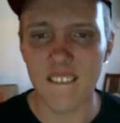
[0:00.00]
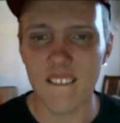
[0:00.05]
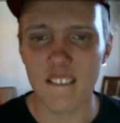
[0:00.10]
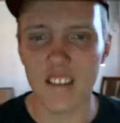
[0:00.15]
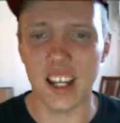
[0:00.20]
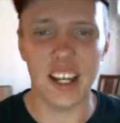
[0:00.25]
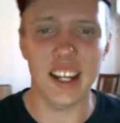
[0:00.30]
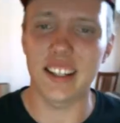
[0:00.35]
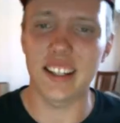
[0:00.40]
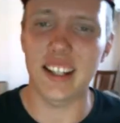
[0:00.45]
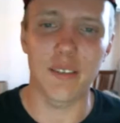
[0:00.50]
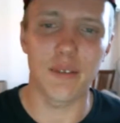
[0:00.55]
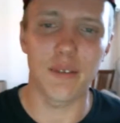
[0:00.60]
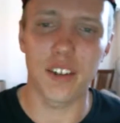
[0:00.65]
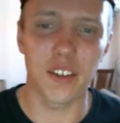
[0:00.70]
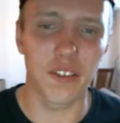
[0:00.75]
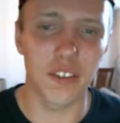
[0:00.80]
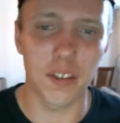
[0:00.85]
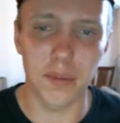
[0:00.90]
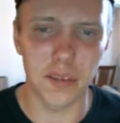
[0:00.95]
I hate that
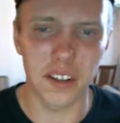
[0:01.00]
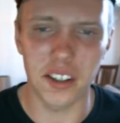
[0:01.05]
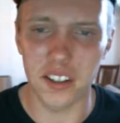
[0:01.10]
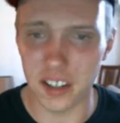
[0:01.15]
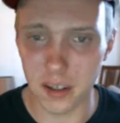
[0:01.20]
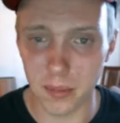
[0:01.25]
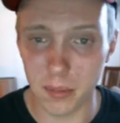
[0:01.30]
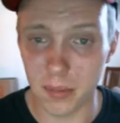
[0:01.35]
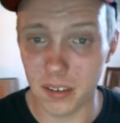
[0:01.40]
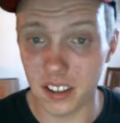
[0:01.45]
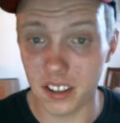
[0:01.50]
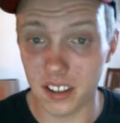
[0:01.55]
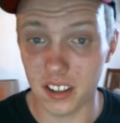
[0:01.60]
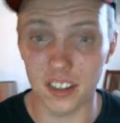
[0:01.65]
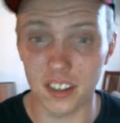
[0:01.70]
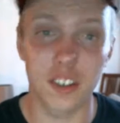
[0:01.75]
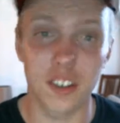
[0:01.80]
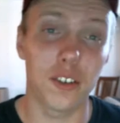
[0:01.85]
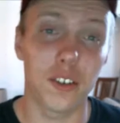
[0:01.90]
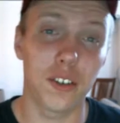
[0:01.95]
feeling when you put a dip in and
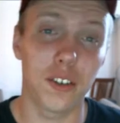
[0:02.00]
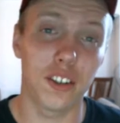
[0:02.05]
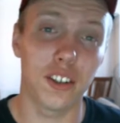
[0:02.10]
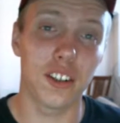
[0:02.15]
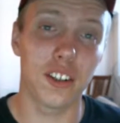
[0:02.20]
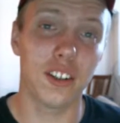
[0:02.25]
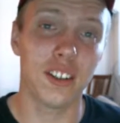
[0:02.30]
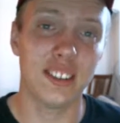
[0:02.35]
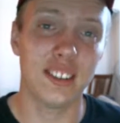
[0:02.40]
you go to